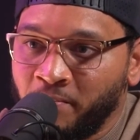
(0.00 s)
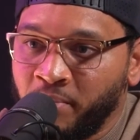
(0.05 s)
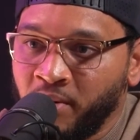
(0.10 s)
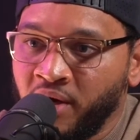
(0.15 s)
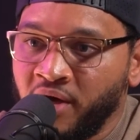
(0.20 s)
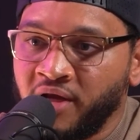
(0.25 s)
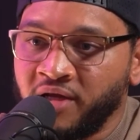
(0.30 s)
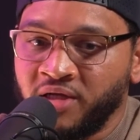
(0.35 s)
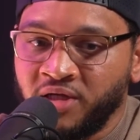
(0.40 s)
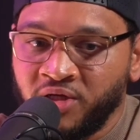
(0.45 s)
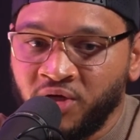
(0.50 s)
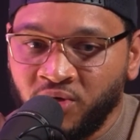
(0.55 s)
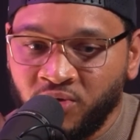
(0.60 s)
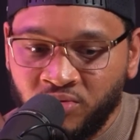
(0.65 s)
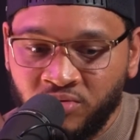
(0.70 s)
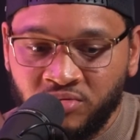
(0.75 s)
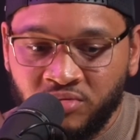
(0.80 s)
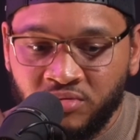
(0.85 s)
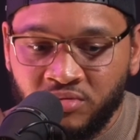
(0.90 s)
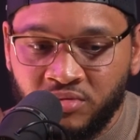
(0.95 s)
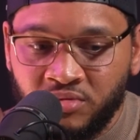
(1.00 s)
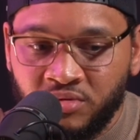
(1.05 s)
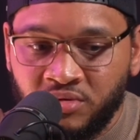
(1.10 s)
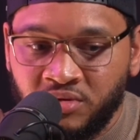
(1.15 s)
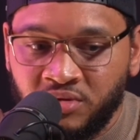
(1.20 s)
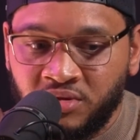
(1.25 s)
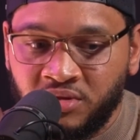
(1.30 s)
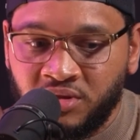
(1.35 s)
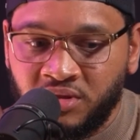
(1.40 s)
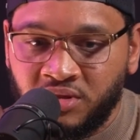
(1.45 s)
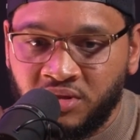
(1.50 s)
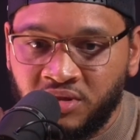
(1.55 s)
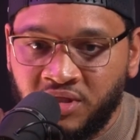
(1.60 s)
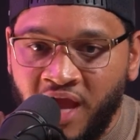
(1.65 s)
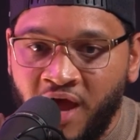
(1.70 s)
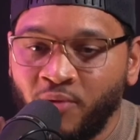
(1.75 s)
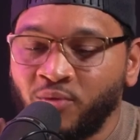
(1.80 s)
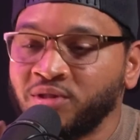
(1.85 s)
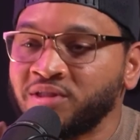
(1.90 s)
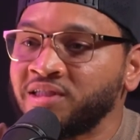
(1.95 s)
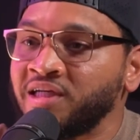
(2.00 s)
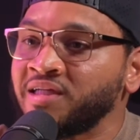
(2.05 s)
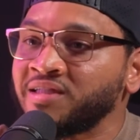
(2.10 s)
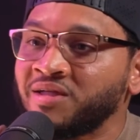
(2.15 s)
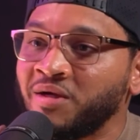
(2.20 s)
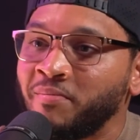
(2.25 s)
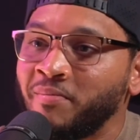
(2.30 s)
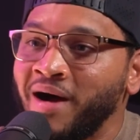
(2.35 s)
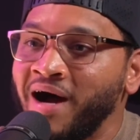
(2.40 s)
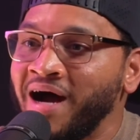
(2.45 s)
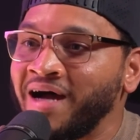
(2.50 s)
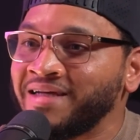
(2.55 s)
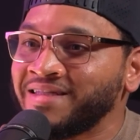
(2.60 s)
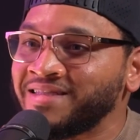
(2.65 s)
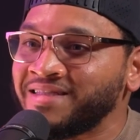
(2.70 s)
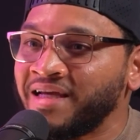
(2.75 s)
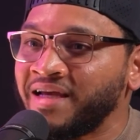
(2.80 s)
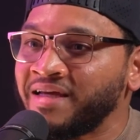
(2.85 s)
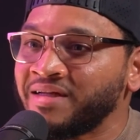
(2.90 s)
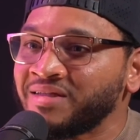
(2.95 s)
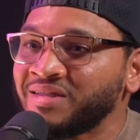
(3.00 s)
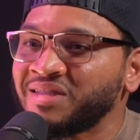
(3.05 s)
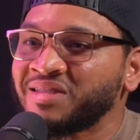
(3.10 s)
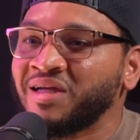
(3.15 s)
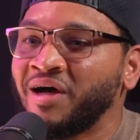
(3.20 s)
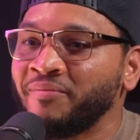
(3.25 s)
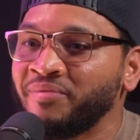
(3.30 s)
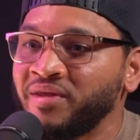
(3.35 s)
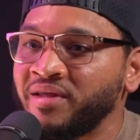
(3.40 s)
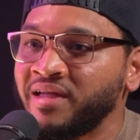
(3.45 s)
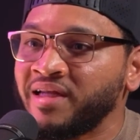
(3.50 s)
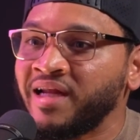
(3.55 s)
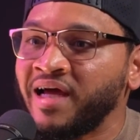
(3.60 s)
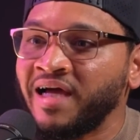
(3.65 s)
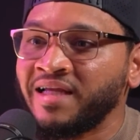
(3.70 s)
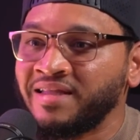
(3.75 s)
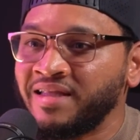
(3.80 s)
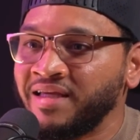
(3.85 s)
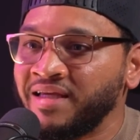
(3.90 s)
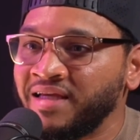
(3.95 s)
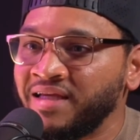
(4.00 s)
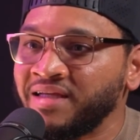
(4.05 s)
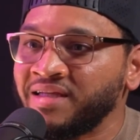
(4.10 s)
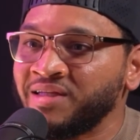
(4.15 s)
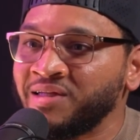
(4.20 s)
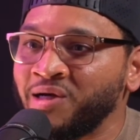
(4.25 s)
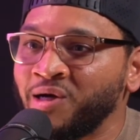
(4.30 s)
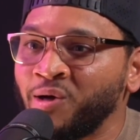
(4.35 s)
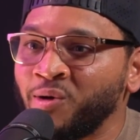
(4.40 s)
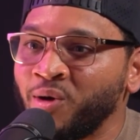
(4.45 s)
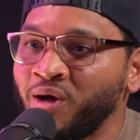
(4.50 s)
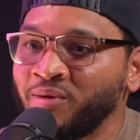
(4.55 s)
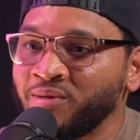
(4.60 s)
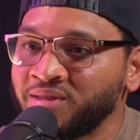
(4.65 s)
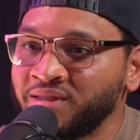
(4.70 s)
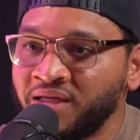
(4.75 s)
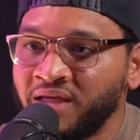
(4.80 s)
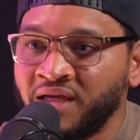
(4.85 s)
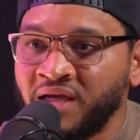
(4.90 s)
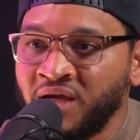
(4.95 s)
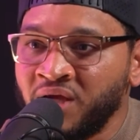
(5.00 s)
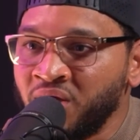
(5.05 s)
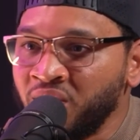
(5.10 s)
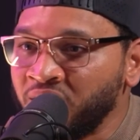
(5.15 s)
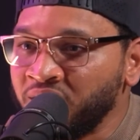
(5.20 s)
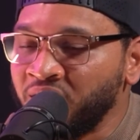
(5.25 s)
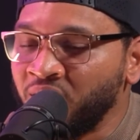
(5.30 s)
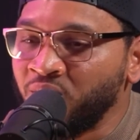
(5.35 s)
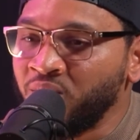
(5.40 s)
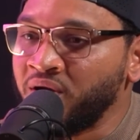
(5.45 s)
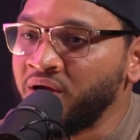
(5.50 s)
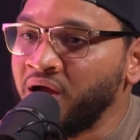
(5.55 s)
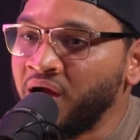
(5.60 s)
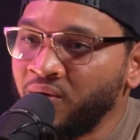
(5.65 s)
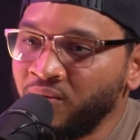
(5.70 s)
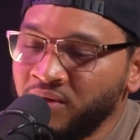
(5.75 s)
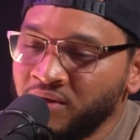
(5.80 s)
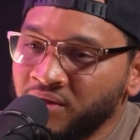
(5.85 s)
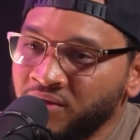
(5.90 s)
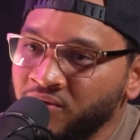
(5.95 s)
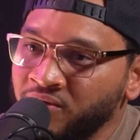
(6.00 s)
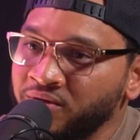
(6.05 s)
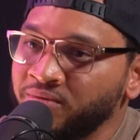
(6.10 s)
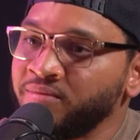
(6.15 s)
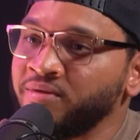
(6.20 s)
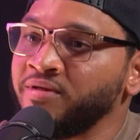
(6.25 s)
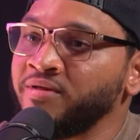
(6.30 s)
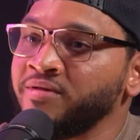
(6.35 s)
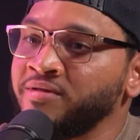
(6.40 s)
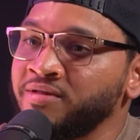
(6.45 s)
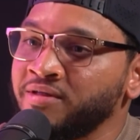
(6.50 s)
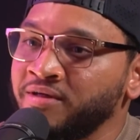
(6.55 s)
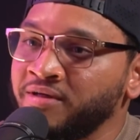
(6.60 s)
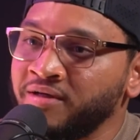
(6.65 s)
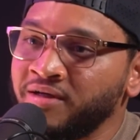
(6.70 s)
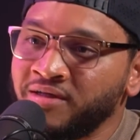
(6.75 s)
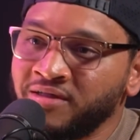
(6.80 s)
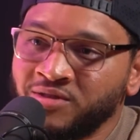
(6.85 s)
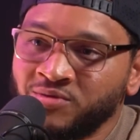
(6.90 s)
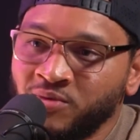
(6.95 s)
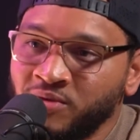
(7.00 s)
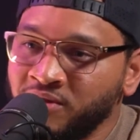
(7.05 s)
But, that was just a mindset of something that I did. I was saying, you know what? I want to go in the military. I just want